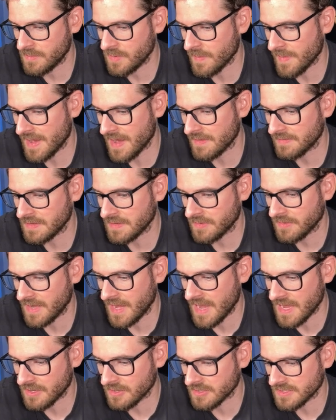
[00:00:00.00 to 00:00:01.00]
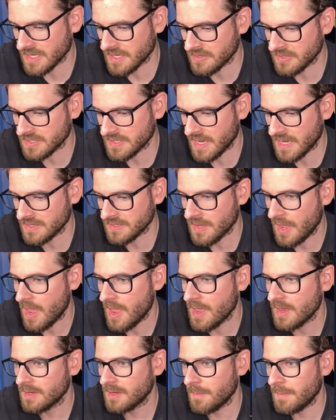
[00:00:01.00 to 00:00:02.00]
You might have different headers that are set
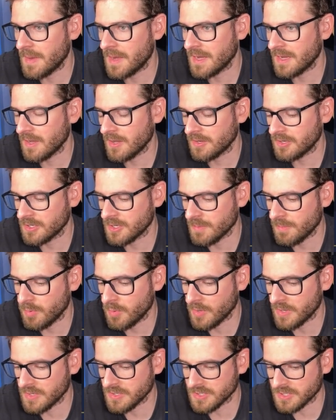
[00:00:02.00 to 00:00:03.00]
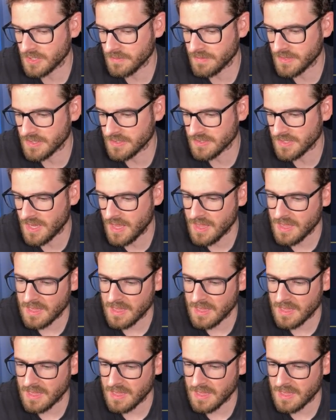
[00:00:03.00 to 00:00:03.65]
depending on your deploy service.